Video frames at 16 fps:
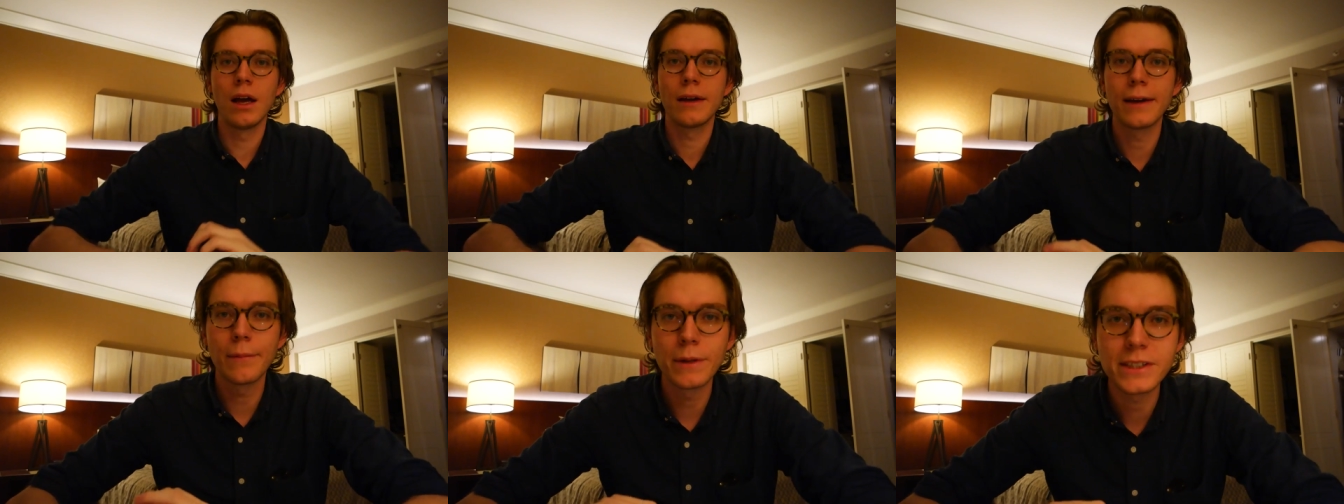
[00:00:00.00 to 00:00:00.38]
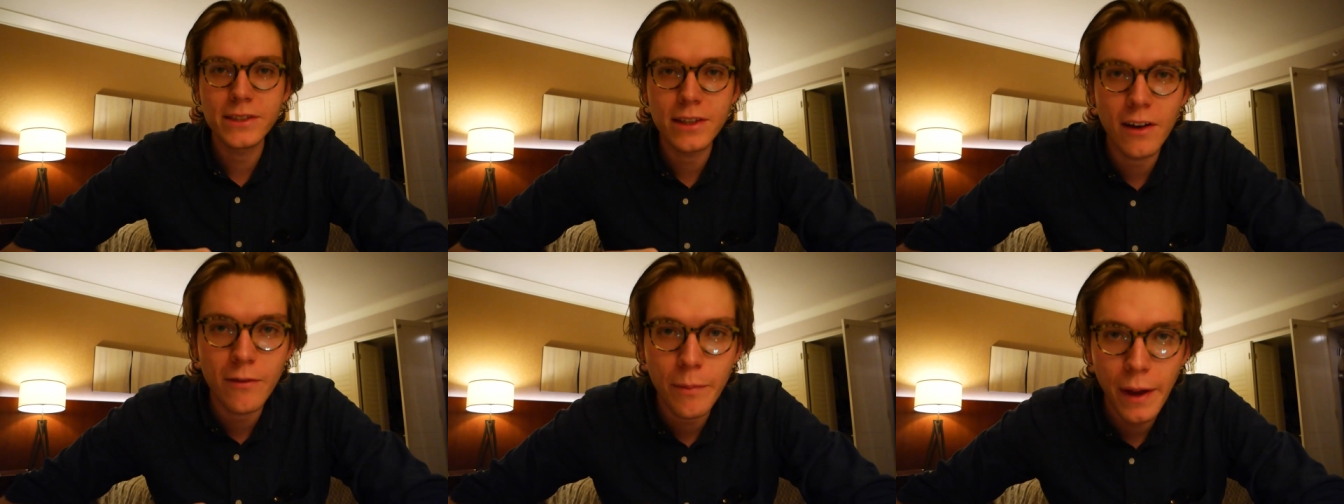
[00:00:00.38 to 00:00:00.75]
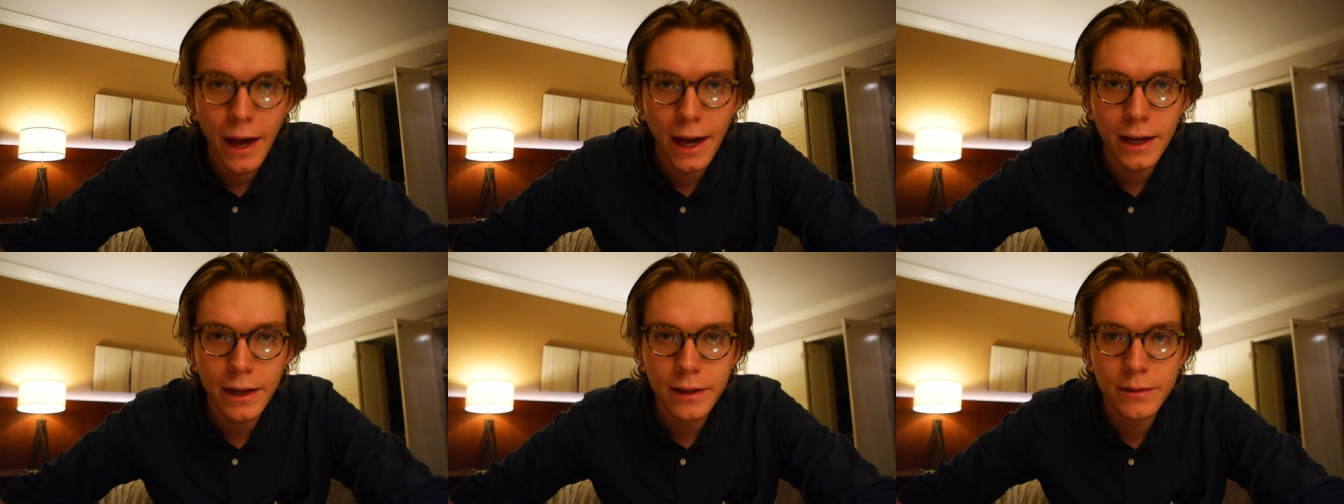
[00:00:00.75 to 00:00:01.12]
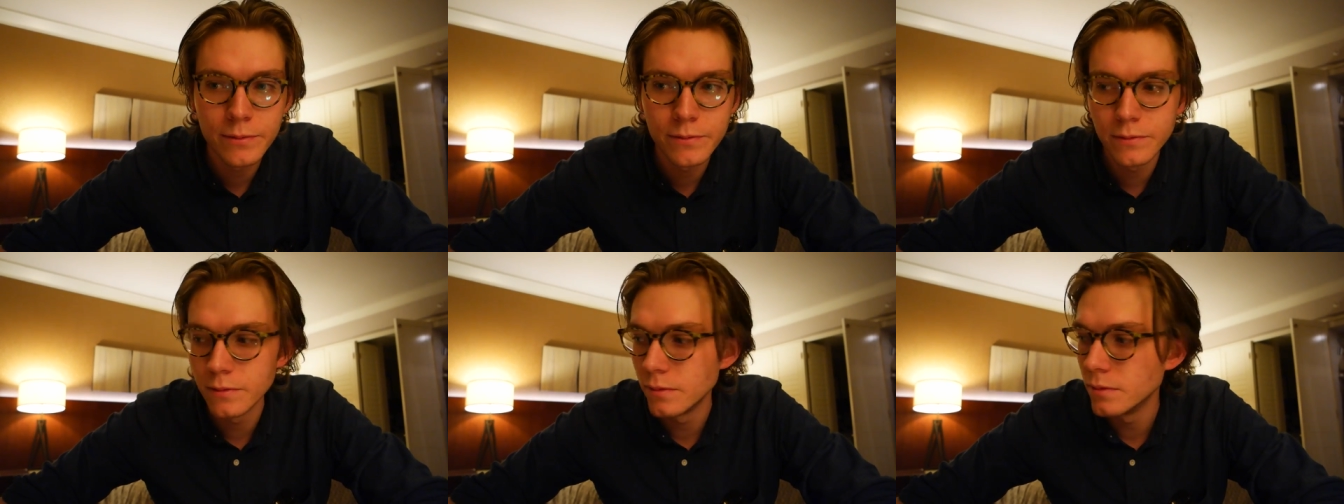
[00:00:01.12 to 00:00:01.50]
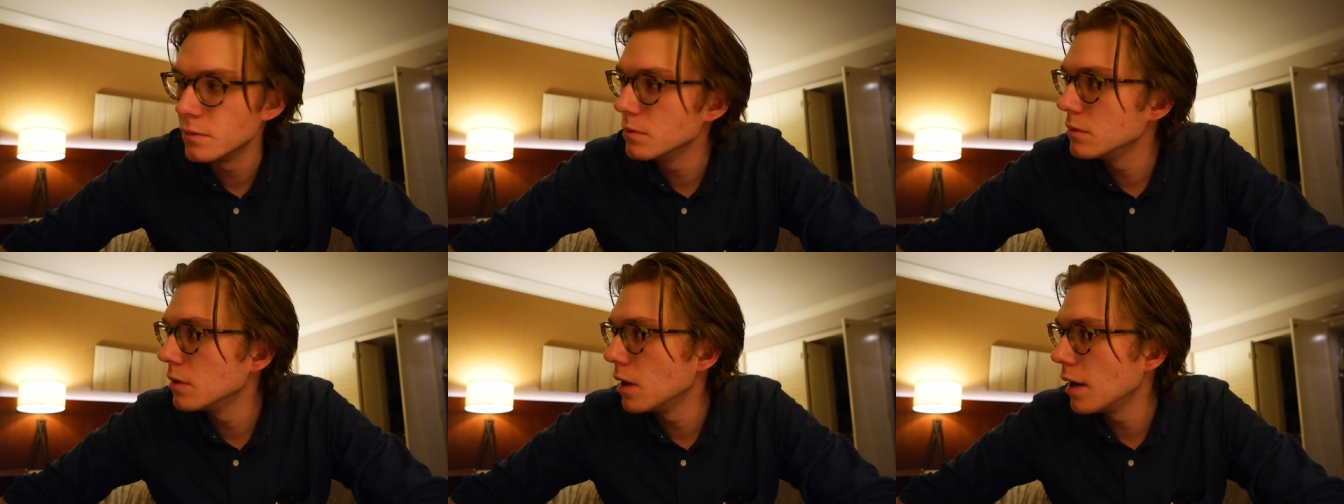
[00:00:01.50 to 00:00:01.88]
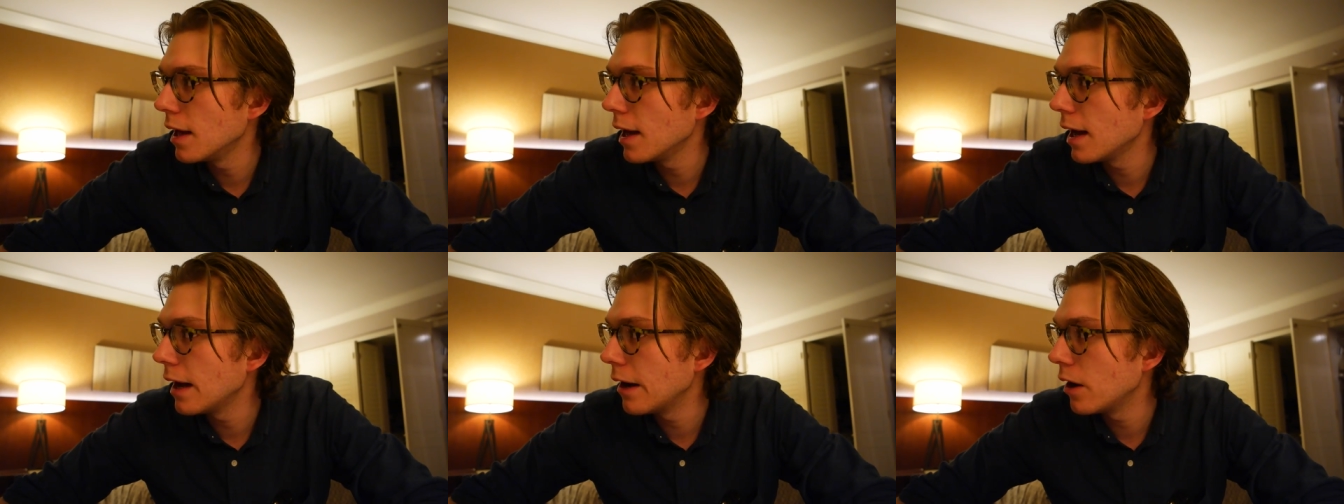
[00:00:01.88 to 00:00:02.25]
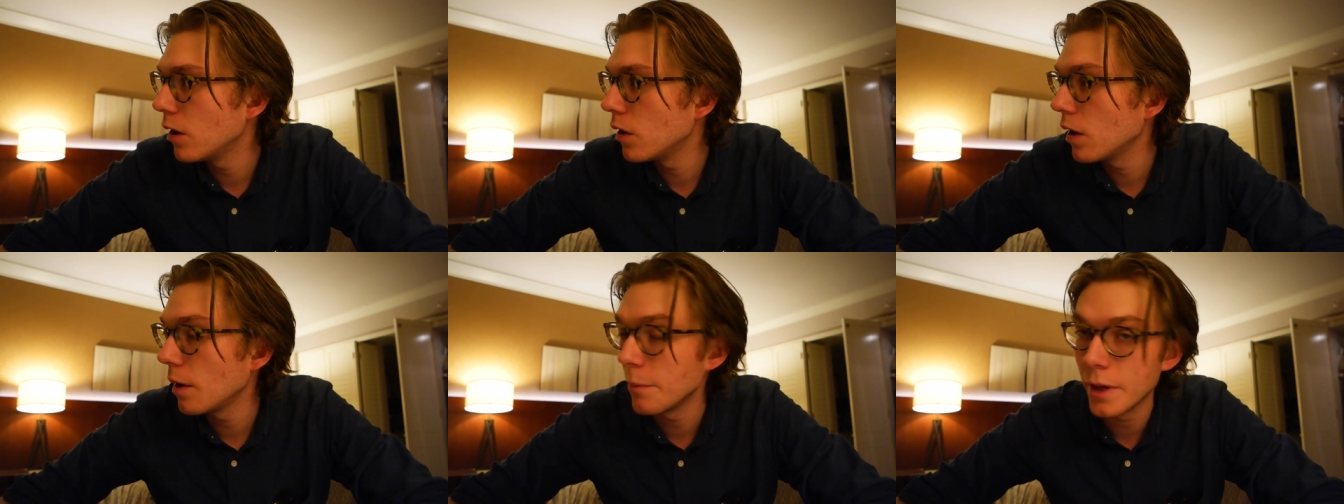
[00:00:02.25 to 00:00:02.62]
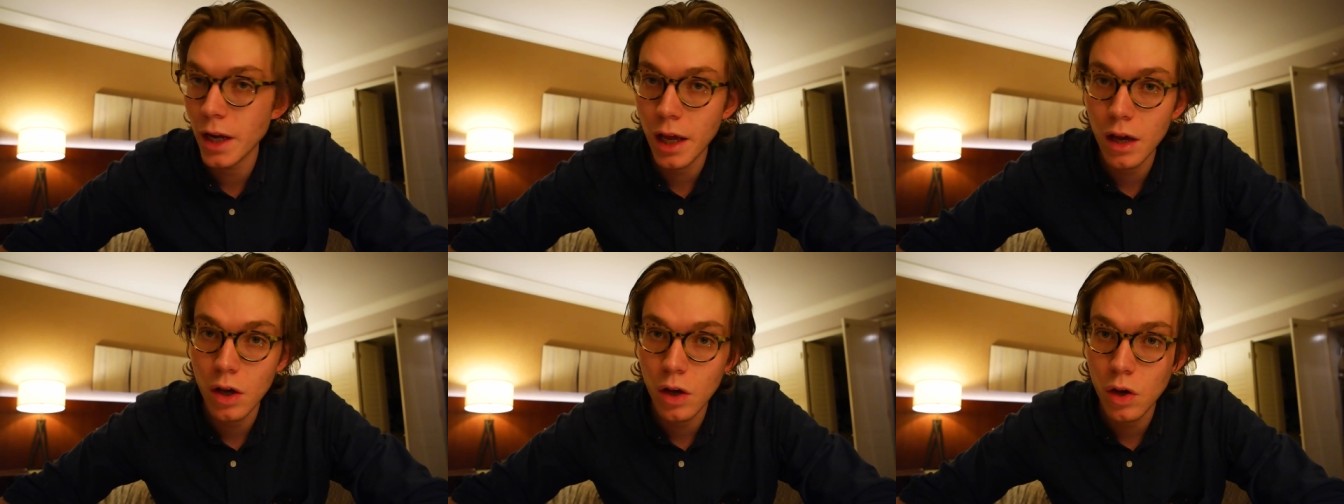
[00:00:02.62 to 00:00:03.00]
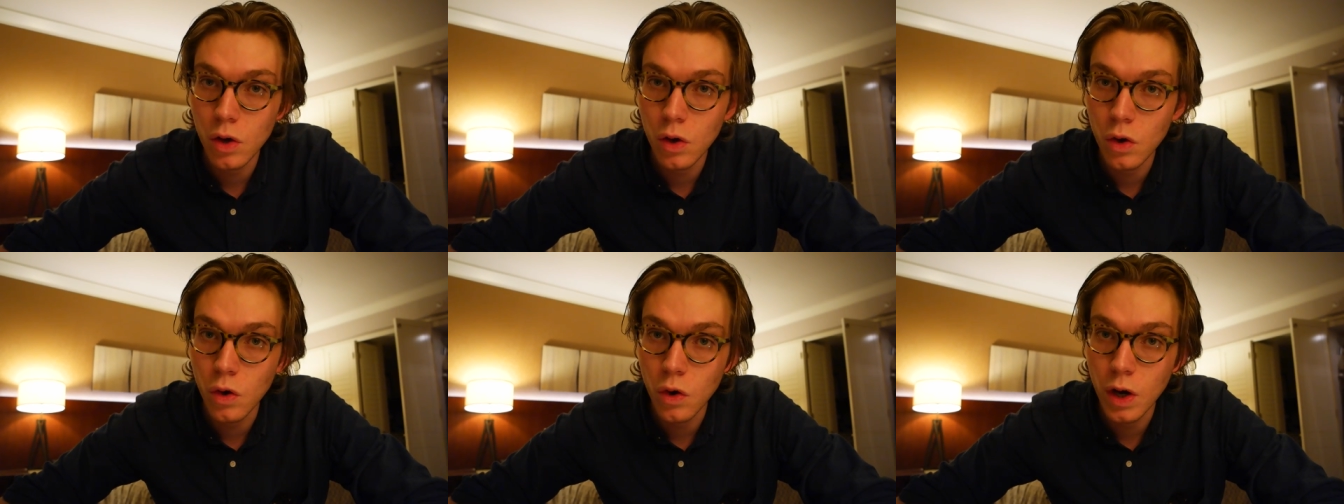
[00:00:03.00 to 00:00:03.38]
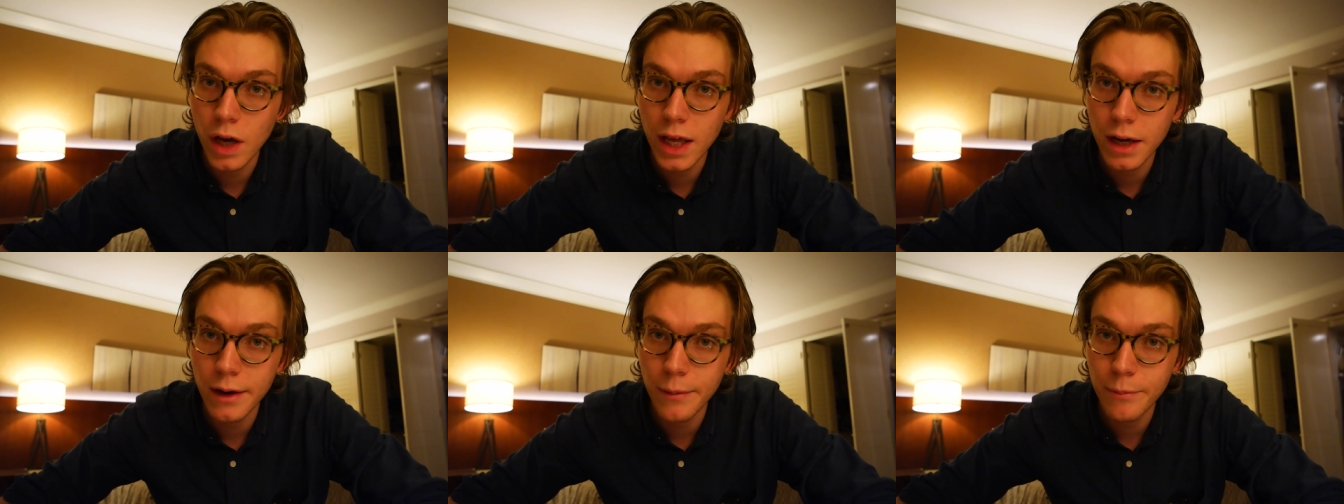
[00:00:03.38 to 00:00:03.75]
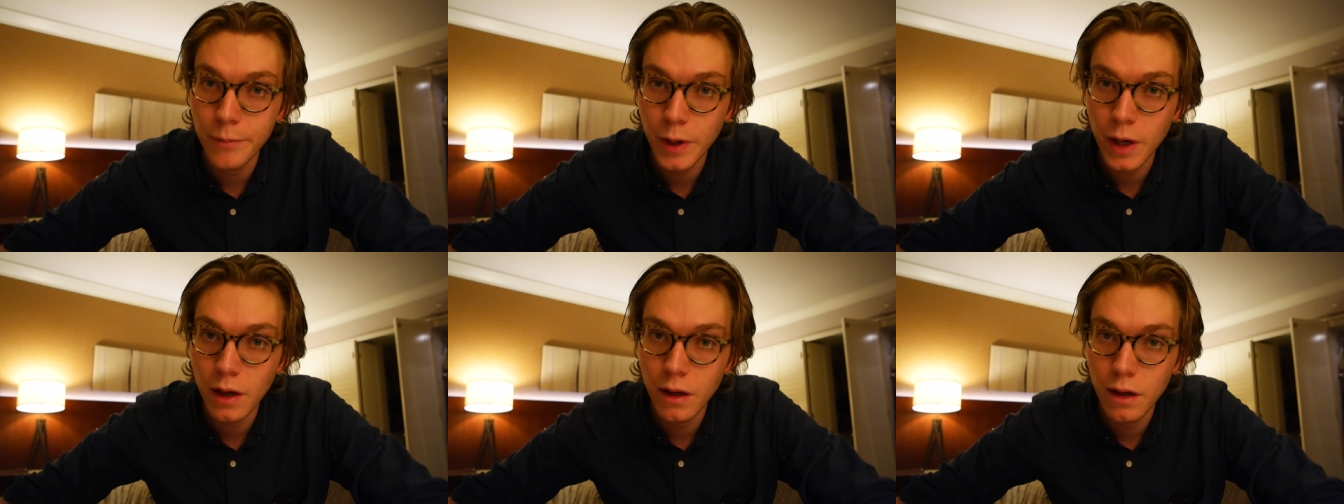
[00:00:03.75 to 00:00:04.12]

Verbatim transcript: Got my stuff back. Now I'm gonna go hit up